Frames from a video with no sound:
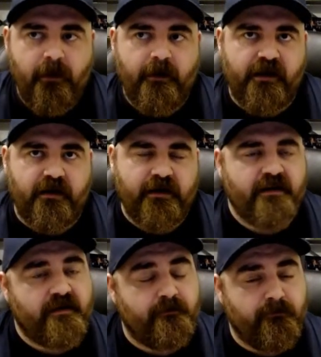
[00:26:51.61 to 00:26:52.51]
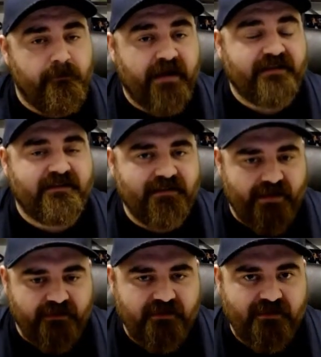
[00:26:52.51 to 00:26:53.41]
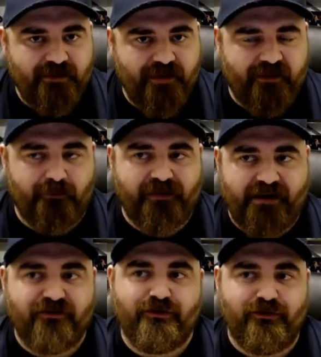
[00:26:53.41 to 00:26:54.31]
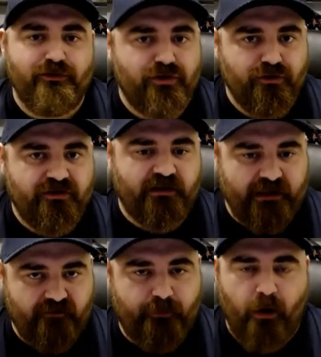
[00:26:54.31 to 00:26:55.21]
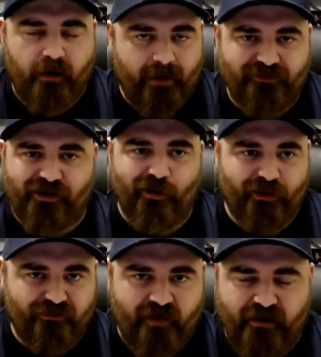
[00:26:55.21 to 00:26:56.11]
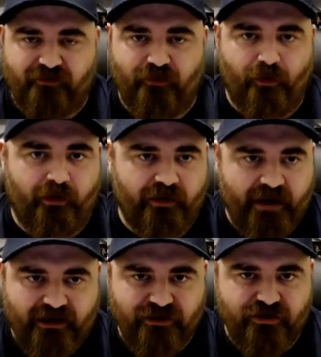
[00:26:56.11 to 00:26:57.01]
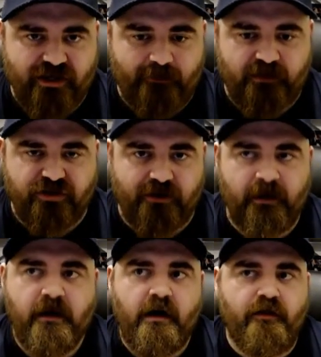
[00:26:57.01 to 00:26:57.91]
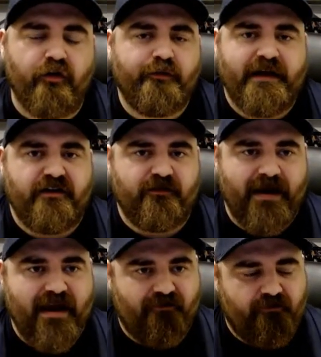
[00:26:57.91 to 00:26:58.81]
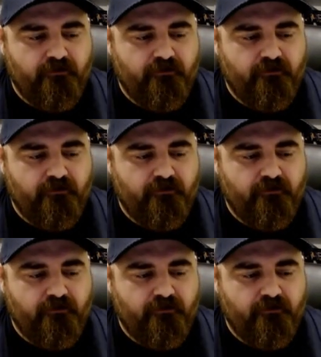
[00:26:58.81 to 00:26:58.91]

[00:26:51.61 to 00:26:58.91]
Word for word: It, it makes sense that the players who do choose to leave programs that go to the Final Four or the national championship, those players may have